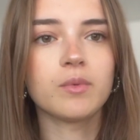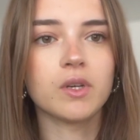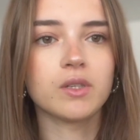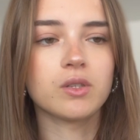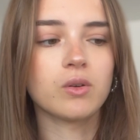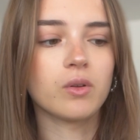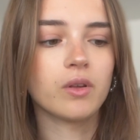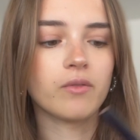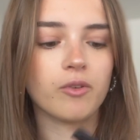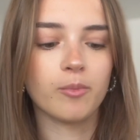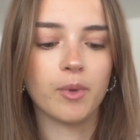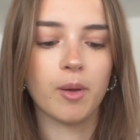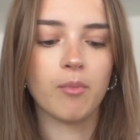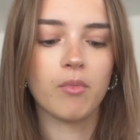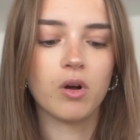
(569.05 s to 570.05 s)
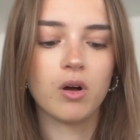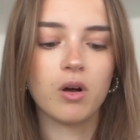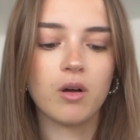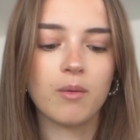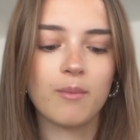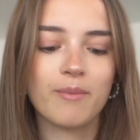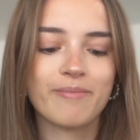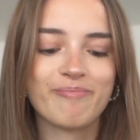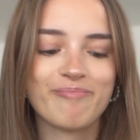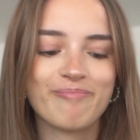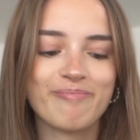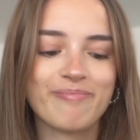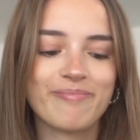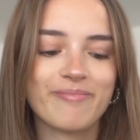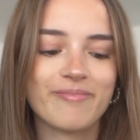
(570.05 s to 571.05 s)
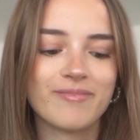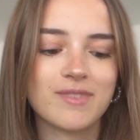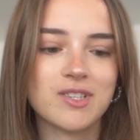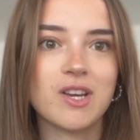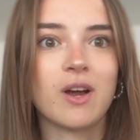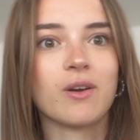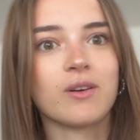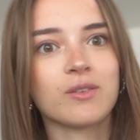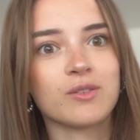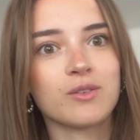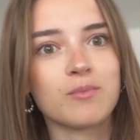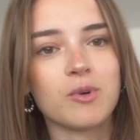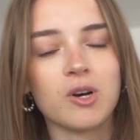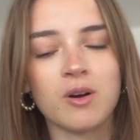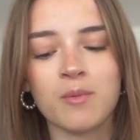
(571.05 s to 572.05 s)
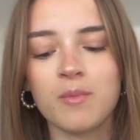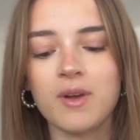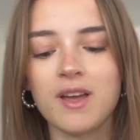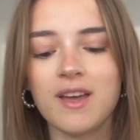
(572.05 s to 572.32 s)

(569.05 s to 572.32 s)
I stole it from my mom. Shout out to mom.